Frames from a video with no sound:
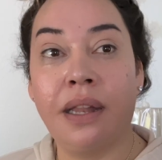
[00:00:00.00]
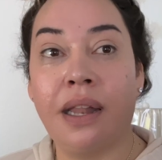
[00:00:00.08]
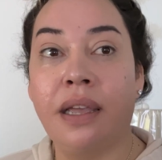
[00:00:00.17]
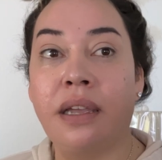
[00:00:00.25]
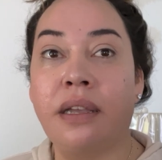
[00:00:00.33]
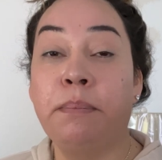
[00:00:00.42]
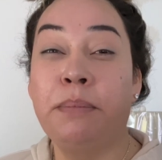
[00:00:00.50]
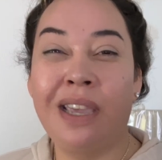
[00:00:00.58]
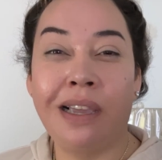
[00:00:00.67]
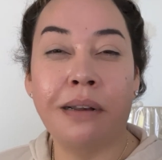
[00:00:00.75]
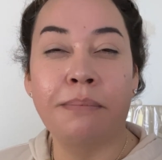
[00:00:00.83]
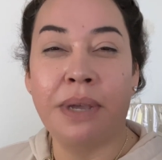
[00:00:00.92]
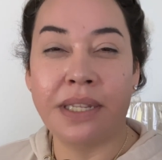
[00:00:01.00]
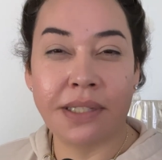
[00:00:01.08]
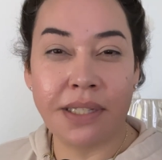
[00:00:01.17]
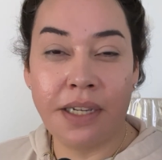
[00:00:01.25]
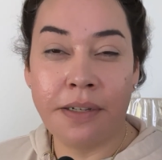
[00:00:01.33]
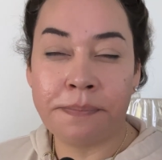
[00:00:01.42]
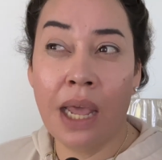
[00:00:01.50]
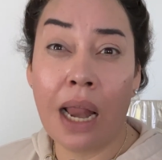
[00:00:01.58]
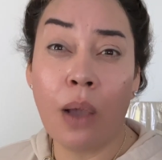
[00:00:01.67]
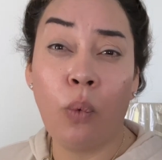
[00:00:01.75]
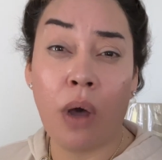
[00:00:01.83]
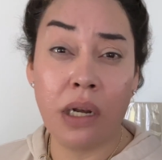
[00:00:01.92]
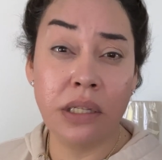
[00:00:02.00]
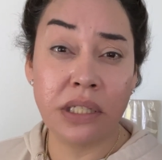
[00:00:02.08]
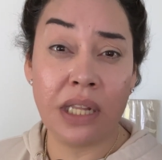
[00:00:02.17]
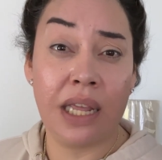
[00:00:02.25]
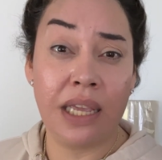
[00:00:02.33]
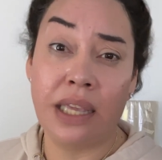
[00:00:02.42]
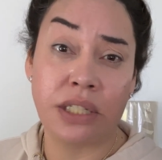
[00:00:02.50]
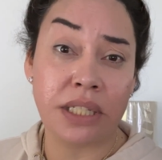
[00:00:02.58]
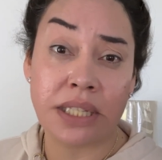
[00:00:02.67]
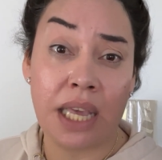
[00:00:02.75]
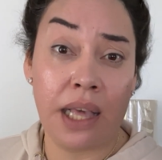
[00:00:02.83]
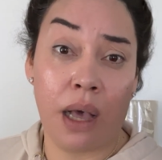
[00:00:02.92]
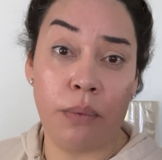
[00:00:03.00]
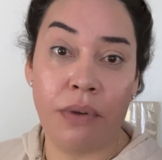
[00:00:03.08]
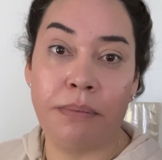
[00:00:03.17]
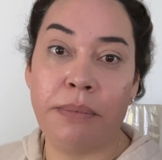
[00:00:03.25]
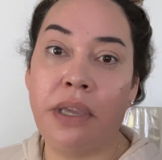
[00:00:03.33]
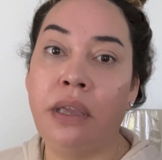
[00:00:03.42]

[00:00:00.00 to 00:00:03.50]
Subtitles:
like being messy and like wanting to like just hang out with me.